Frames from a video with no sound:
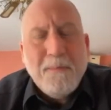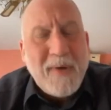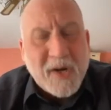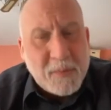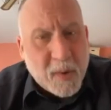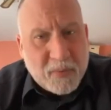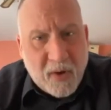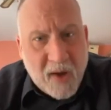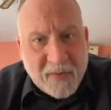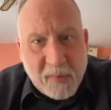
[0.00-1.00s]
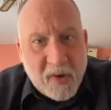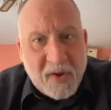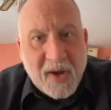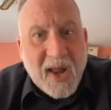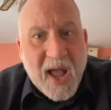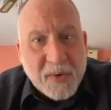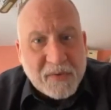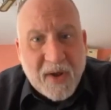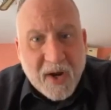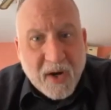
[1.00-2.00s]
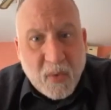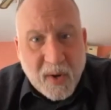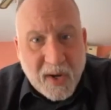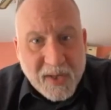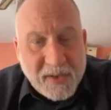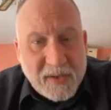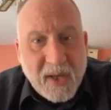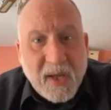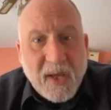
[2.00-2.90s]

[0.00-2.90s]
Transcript: much more profitable than an ounce of heroin is.